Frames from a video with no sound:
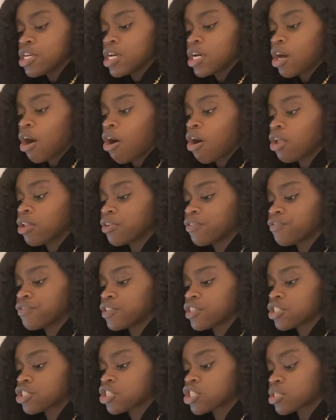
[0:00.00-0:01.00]
all of the
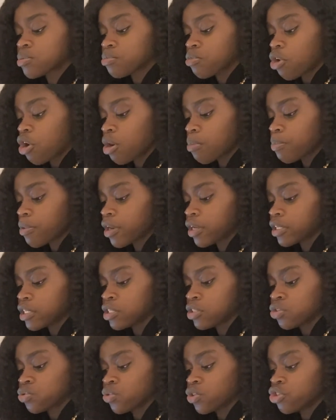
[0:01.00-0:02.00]
small part
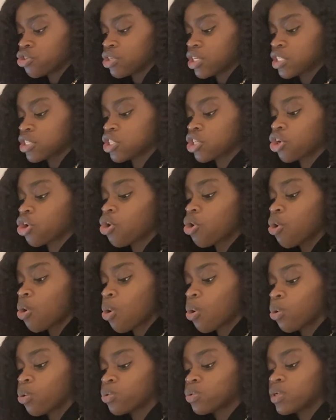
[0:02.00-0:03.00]
is where you get to
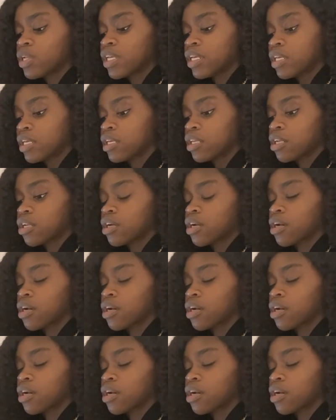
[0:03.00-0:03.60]
hone in